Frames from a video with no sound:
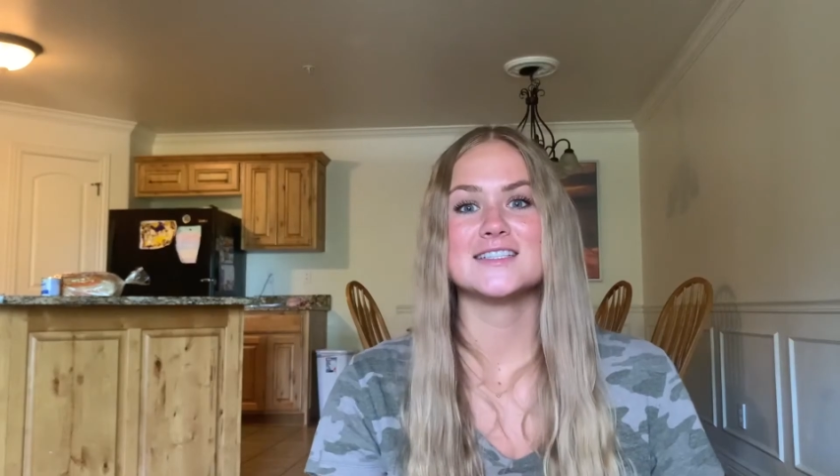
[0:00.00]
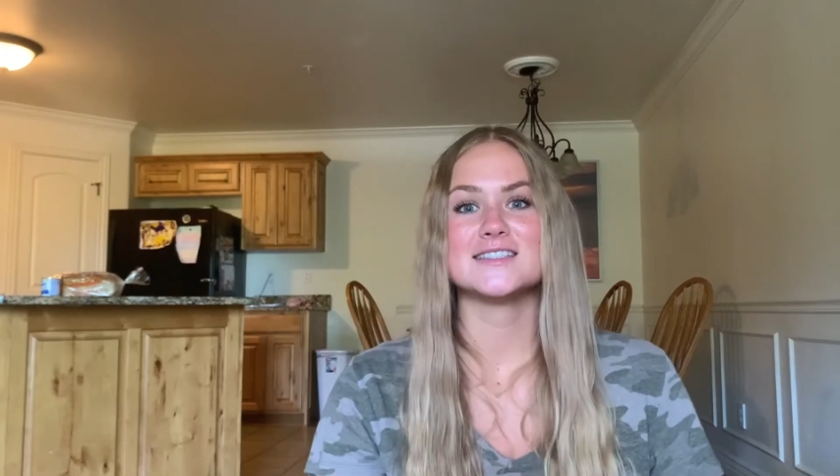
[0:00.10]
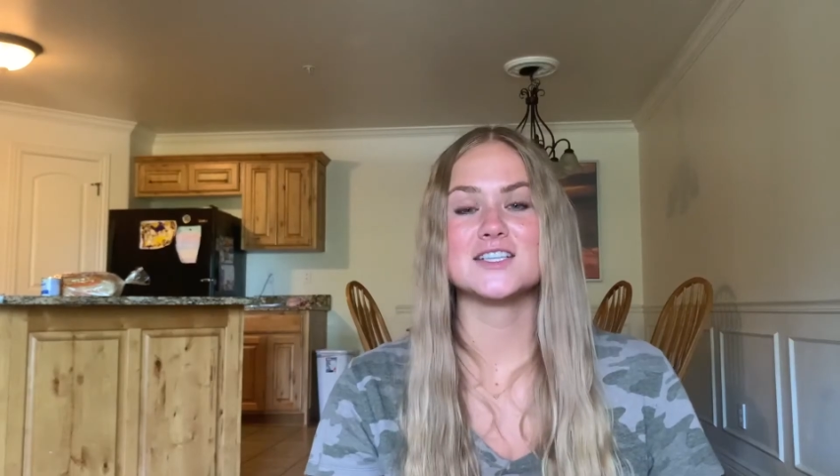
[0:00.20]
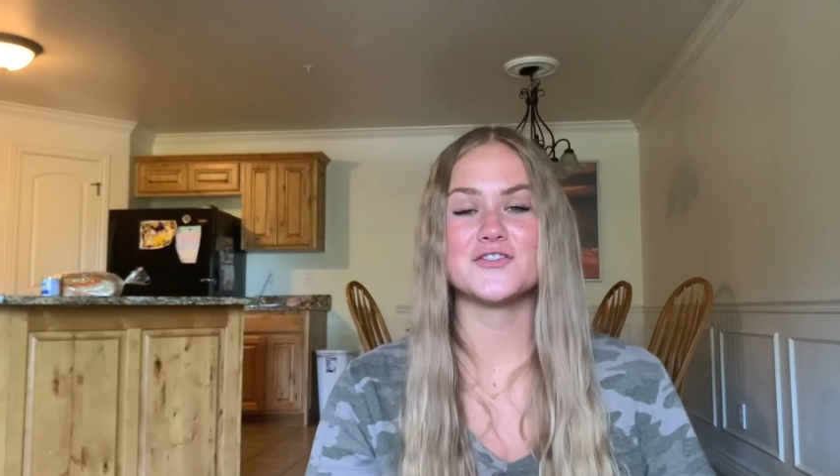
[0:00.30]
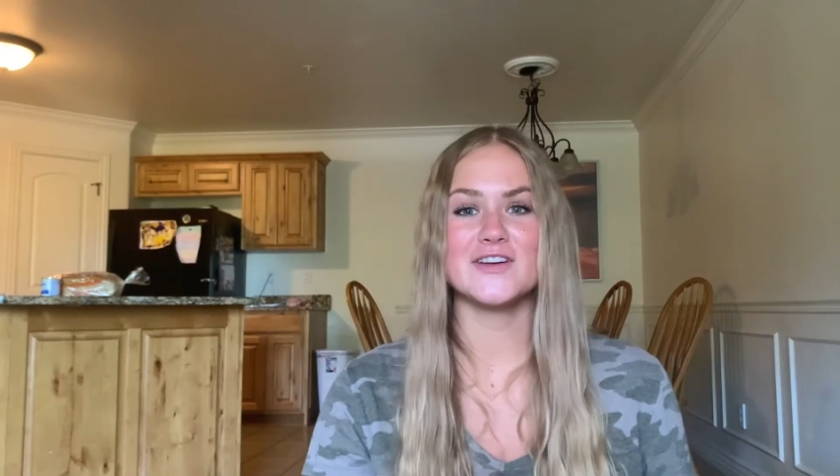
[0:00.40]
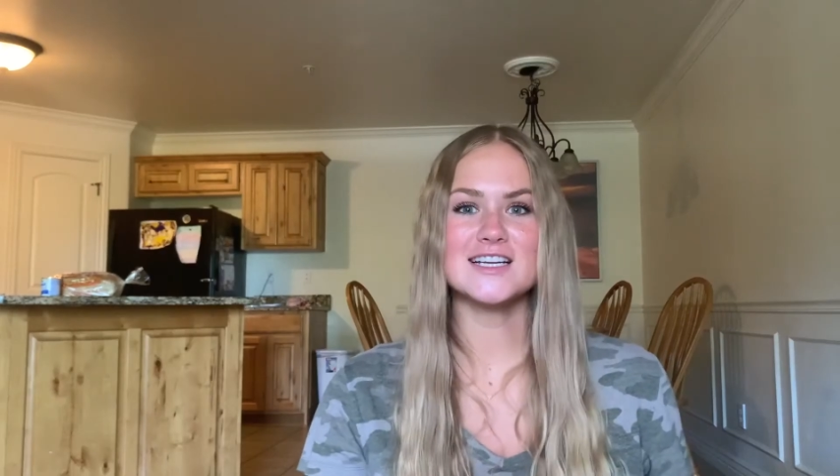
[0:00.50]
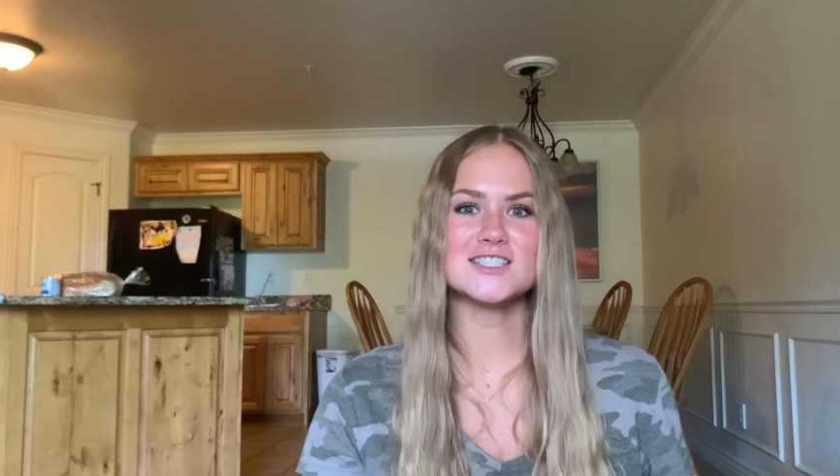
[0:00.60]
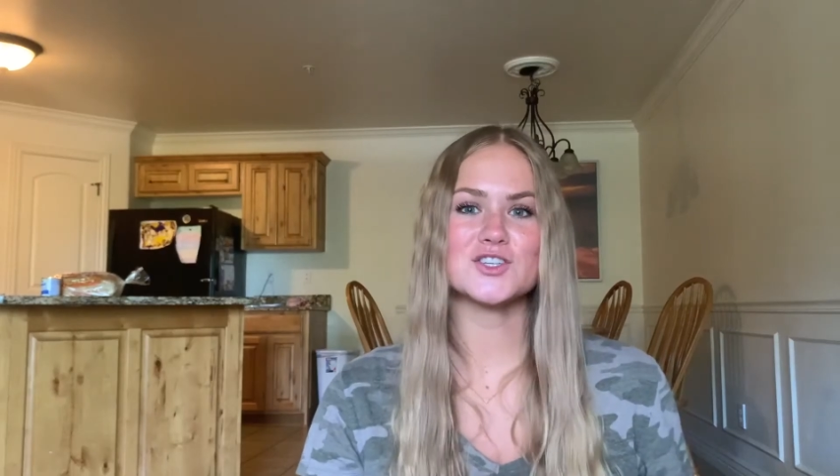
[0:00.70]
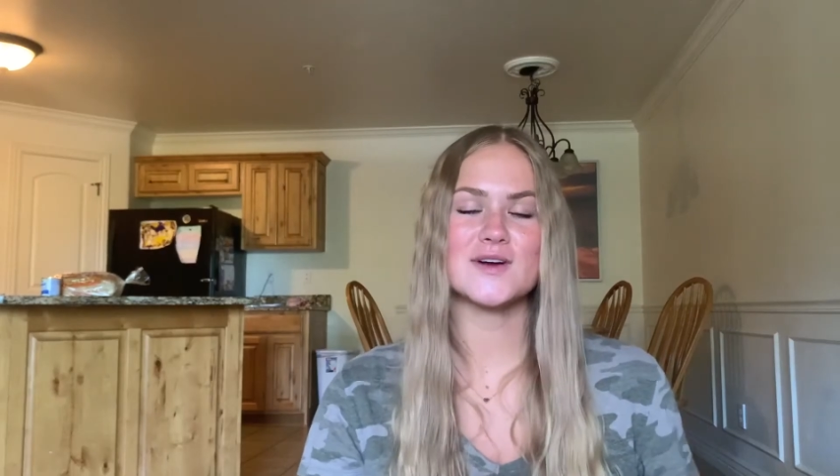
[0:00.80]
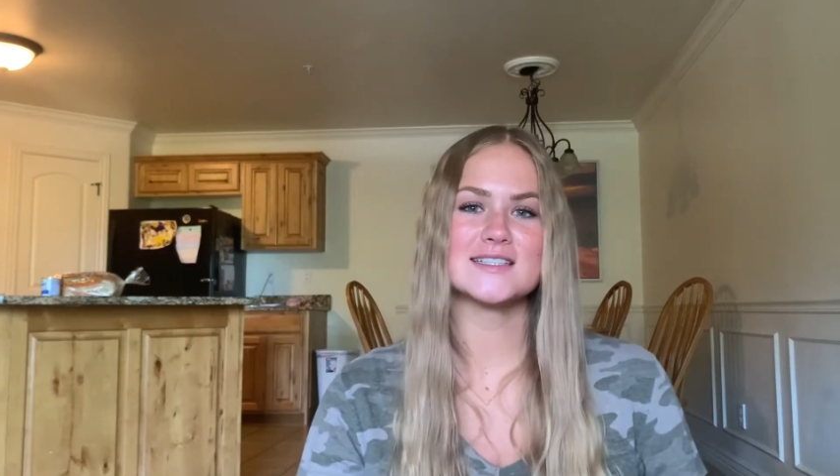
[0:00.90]
To finish
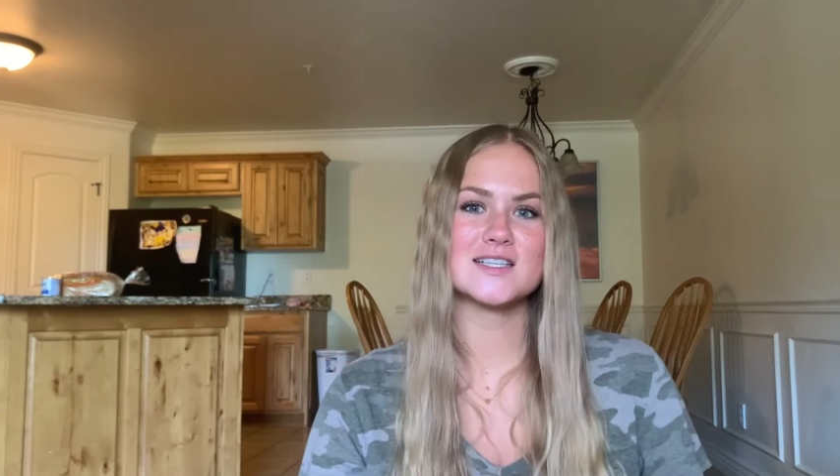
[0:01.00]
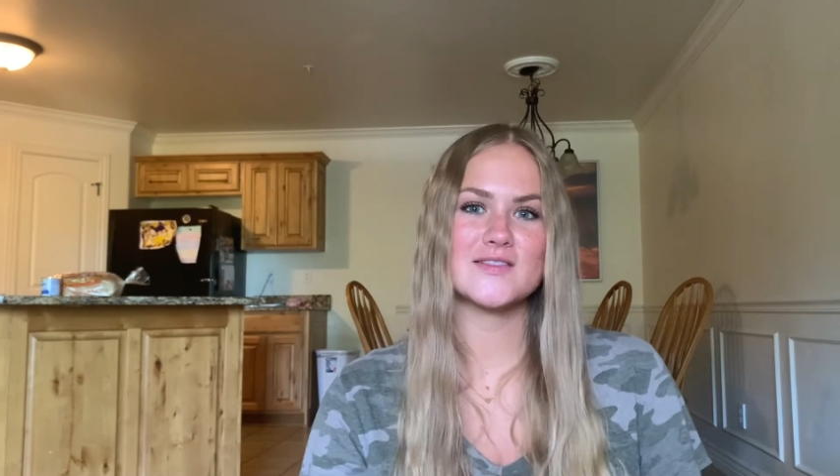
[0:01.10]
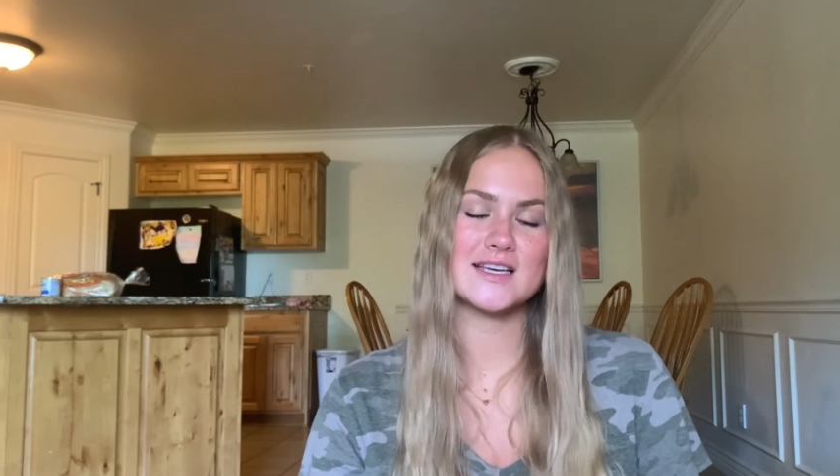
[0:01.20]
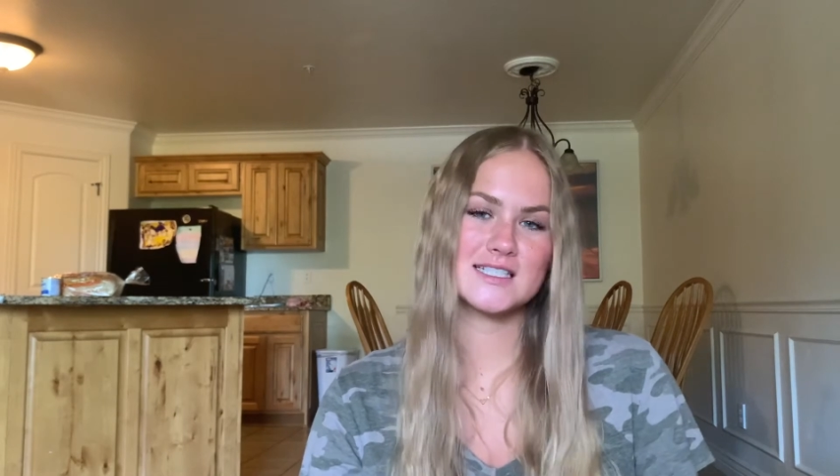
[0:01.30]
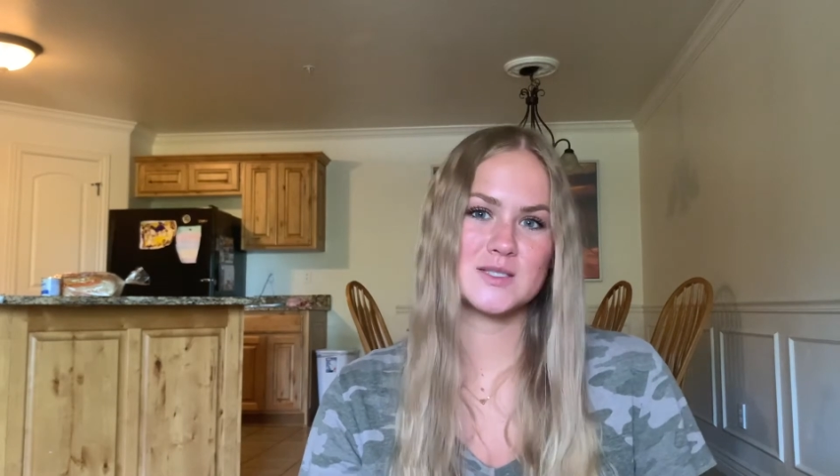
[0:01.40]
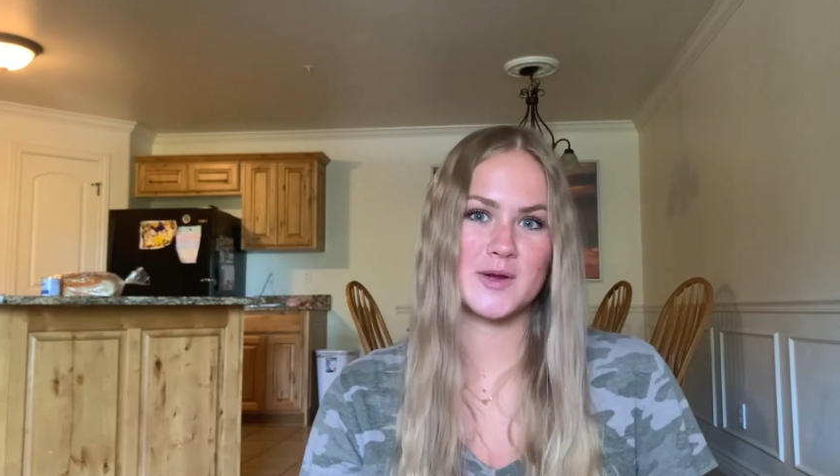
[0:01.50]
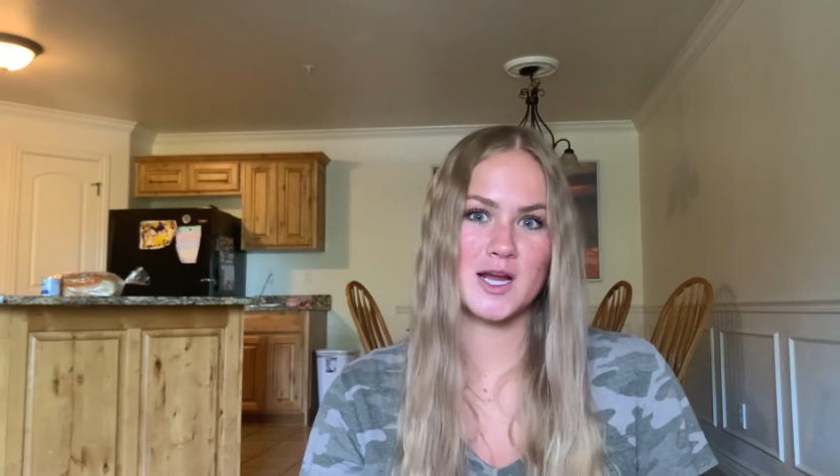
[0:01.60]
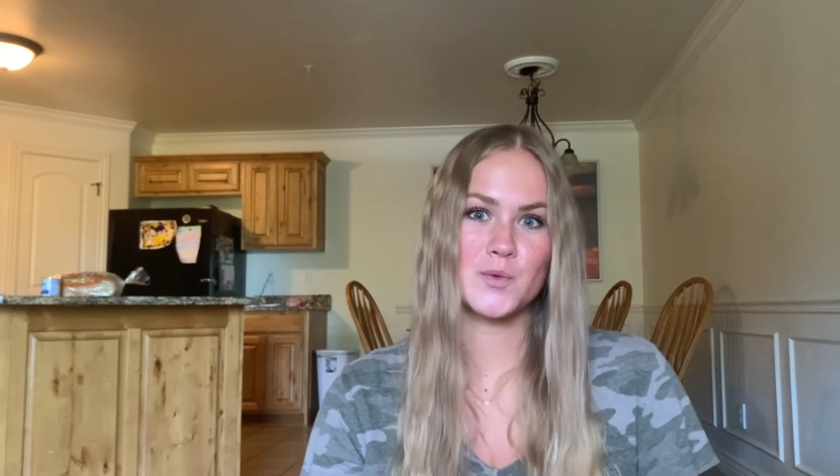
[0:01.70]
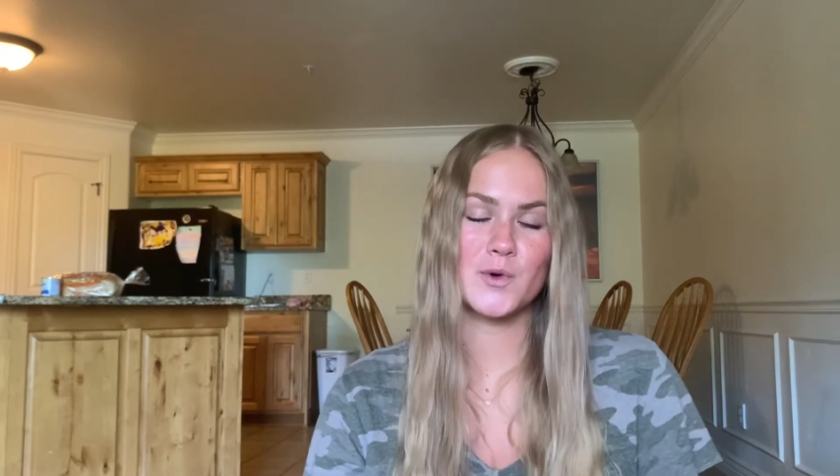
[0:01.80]
the rest of the experiment,